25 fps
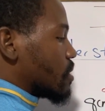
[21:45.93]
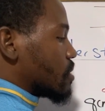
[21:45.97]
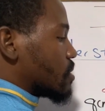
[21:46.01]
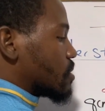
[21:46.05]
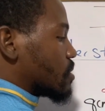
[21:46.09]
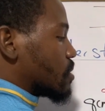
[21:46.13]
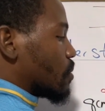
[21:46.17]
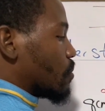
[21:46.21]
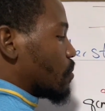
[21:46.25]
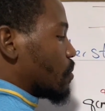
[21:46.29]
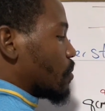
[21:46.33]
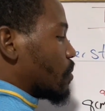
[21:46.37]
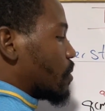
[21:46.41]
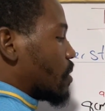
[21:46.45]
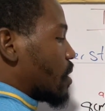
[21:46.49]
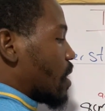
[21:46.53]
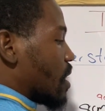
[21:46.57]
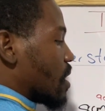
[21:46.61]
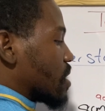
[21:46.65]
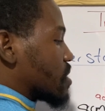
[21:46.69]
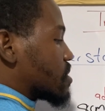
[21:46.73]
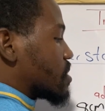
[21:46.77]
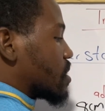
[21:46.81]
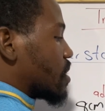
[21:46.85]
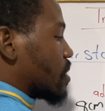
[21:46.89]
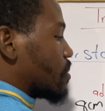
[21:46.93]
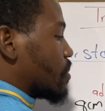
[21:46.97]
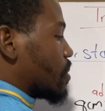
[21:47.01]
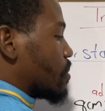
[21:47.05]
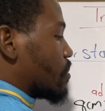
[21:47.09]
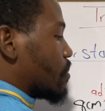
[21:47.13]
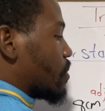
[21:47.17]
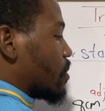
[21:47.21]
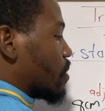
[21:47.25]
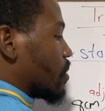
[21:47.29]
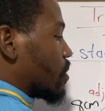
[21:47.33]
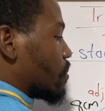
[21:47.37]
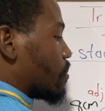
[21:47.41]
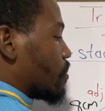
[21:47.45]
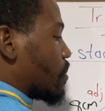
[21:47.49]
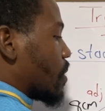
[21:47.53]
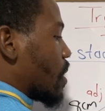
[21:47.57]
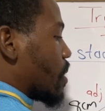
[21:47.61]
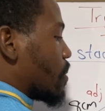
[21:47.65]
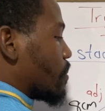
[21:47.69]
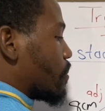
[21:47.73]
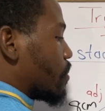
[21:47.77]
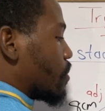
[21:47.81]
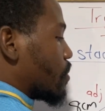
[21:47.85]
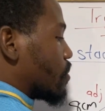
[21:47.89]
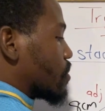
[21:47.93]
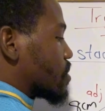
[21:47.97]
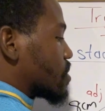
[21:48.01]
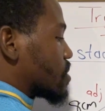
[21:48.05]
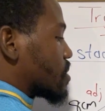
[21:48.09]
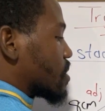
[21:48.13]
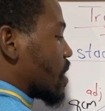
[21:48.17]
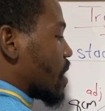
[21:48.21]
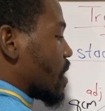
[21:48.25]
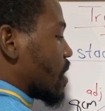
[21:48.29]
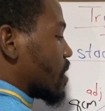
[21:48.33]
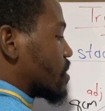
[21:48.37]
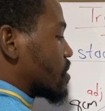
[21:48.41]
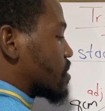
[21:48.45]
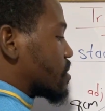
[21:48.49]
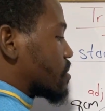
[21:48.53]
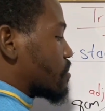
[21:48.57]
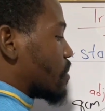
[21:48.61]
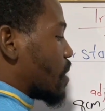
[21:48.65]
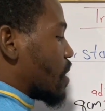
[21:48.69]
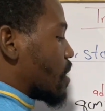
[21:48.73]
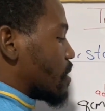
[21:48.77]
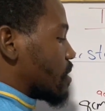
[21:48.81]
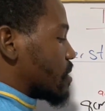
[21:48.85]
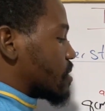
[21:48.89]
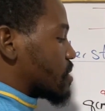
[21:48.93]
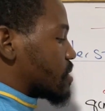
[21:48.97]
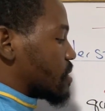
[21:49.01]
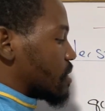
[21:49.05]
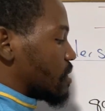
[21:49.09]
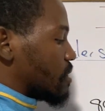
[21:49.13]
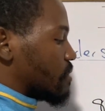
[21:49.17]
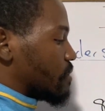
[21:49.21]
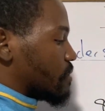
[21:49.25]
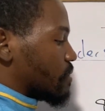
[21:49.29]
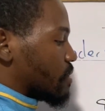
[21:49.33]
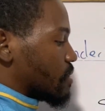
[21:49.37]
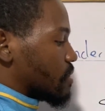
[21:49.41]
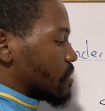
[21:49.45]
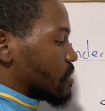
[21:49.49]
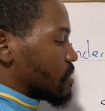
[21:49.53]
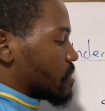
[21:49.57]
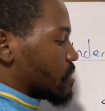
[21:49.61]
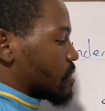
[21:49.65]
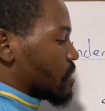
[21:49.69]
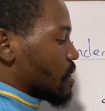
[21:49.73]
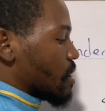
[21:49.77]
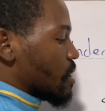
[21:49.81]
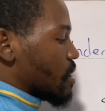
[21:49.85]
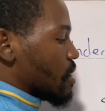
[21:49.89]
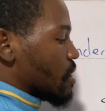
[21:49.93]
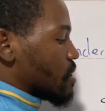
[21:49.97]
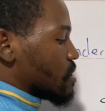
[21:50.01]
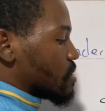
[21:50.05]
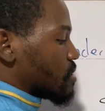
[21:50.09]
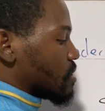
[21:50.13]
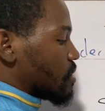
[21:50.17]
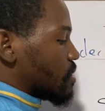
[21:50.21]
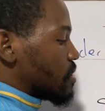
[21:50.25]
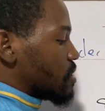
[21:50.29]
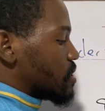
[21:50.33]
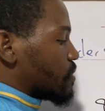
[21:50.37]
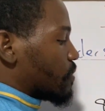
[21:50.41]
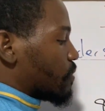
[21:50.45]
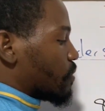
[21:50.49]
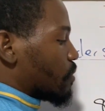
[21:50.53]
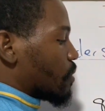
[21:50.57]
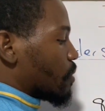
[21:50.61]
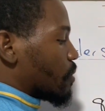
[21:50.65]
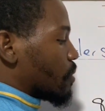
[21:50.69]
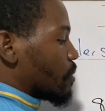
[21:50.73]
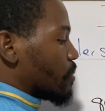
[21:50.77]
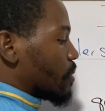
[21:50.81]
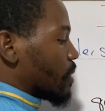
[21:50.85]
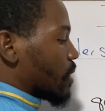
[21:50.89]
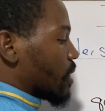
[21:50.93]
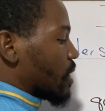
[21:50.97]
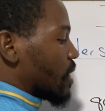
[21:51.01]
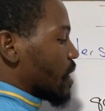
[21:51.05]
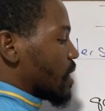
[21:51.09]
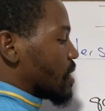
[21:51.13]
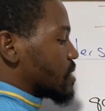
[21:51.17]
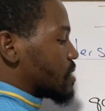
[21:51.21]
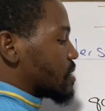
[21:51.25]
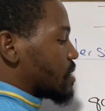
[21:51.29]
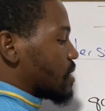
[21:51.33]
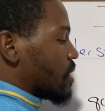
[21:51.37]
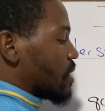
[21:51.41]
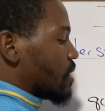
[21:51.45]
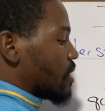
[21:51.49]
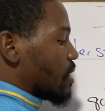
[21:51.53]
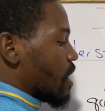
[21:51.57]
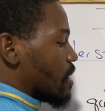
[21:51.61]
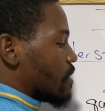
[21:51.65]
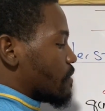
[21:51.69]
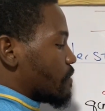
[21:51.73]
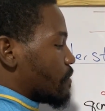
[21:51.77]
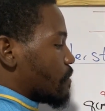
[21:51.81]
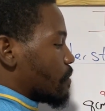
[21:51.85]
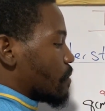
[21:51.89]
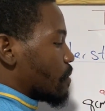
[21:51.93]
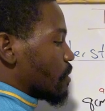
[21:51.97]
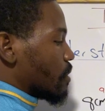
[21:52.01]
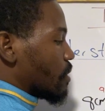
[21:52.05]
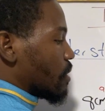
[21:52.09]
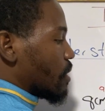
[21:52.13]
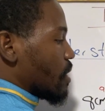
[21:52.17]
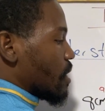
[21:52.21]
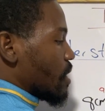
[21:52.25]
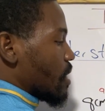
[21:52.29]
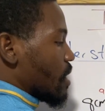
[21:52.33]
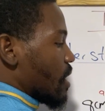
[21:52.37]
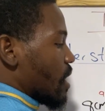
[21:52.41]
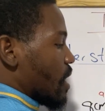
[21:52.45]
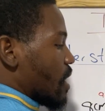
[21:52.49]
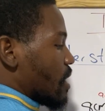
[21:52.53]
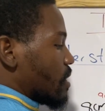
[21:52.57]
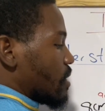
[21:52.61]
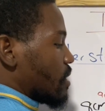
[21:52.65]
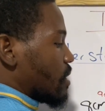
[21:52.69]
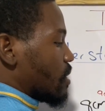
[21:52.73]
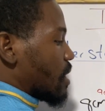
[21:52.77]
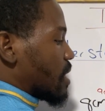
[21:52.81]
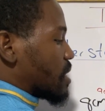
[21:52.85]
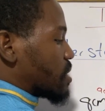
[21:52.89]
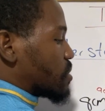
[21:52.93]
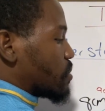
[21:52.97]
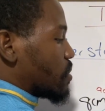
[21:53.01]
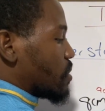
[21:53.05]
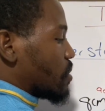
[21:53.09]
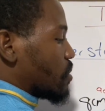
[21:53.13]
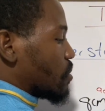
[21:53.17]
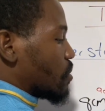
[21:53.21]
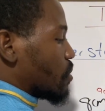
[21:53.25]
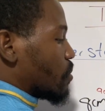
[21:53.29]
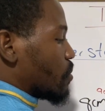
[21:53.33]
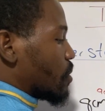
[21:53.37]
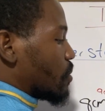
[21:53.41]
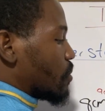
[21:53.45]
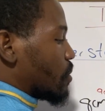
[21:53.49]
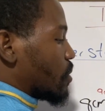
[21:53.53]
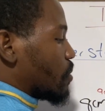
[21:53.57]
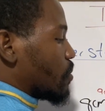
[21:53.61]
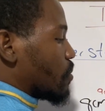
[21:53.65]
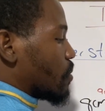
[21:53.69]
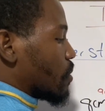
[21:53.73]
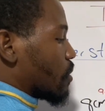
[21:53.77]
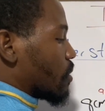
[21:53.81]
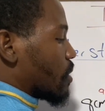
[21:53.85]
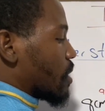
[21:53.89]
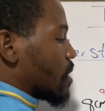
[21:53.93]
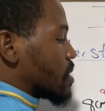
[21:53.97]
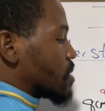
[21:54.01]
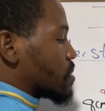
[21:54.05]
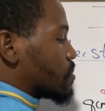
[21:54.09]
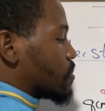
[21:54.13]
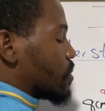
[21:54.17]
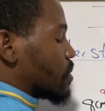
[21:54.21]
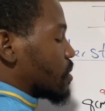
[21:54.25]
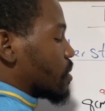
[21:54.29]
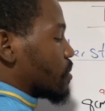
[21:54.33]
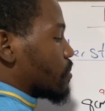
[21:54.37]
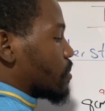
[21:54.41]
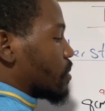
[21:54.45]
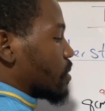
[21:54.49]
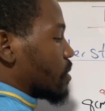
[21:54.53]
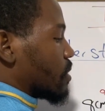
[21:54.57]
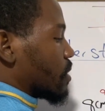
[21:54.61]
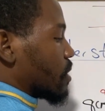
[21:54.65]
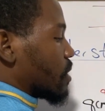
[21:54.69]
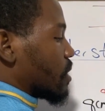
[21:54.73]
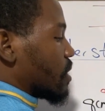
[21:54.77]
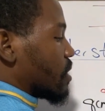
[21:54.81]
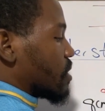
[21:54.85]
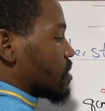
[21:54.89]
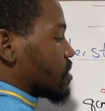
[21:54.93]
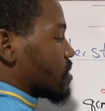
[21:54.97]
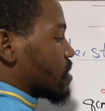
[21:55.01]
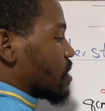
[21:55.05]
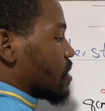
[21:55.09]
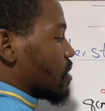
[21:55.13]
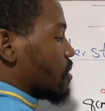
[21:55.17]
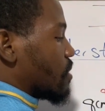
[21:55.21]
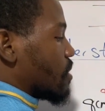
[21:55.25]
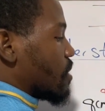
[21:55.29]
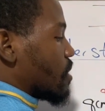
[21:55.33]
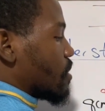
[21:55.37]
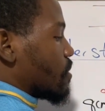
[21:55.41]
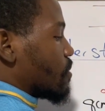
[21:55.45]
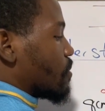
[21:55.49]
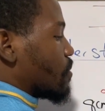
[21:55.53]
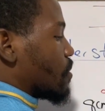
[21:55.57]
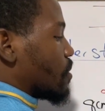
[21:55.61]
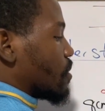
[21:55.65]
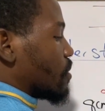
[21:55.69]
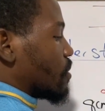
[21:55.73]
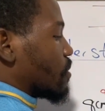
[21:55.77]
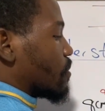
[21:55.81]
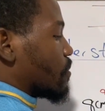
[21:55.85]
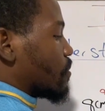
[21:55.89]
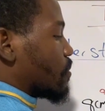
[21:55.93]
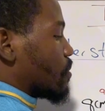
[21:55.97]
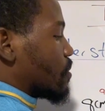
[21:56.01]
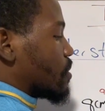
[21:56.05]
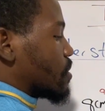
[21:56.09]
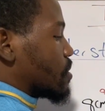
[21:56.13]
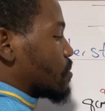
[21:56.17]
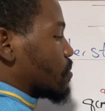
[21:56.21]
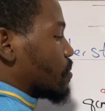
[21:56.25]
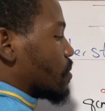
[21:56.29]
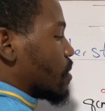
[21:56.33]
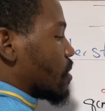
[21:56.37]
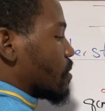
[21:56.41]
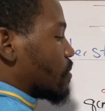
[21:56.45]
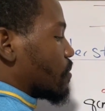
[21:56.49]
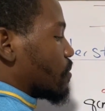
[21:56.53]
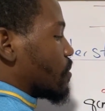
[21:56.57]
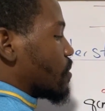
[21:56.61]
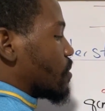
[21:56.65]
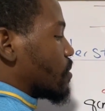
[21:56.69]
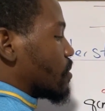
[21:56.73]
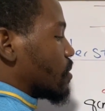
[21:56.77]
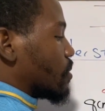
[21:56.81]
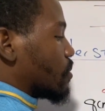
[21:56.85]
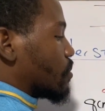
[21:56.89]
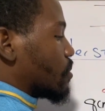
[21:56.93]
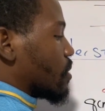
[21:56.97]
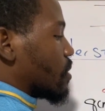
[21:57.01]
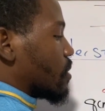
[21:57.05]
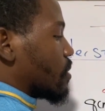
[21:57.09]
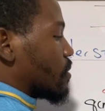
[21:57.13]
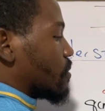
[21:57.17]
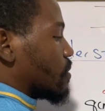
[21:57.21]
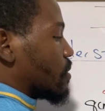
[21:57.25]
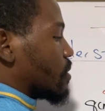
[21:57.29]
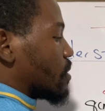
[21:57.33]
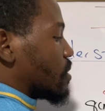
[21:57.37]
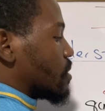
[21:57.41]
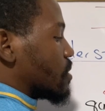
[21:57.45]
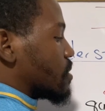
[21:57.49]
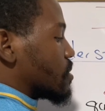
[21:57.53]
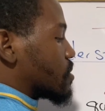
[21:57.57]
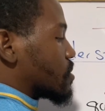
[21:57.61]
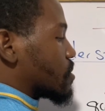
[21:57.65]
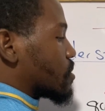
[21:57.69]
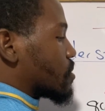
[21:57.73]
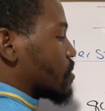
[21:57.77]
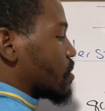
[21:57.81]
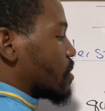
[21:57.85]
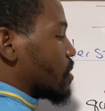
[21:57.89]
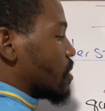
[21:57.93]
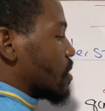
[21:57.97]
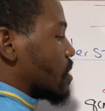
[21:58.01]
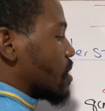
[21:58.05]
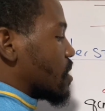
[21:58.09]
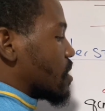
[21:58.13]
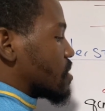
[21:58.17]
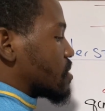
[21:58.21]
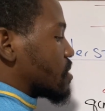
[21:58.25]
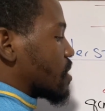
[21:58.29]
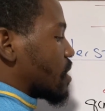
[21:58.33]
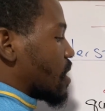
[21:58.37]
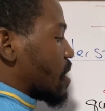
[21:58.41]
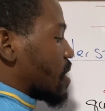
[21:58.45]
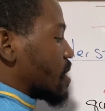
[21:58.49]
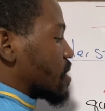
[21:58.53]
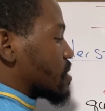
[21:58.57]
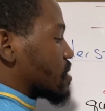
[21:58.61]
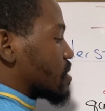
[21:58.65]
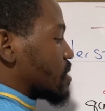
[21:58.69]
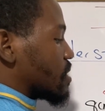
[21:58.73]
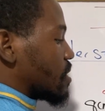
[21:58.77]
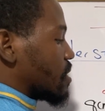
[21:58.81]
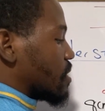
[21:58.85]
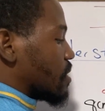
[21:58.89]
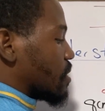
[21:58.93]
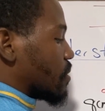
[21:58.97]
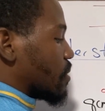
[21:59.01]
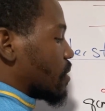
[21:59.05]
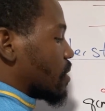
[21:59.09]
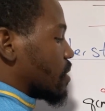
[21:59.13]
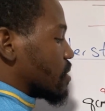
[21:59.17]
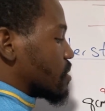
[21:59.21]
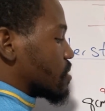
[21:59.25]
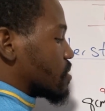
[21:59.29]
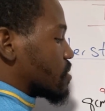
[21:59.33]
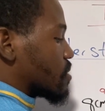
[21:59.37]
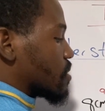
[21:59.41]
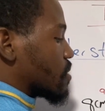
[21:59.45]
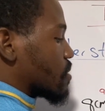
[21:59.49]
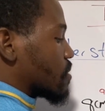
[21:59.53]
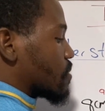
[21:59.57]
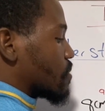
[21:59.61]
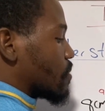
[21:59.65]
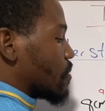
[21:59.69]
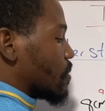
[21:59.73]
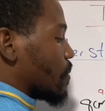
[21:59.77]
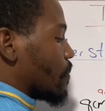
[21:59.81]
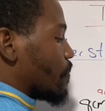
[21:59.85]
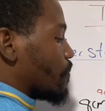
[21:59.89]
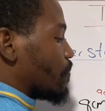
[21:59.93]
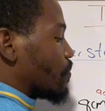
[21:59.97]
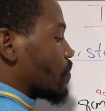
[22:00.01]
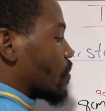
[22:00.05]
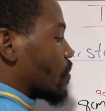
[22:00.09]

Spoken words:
So we would actually be multiplying both sides by its inverse. So this 4 will be canceling that 4, and then as we know, when we do cross multiplication, 4 into 4 is 1, 4 into 12 is 3. So x equals 3.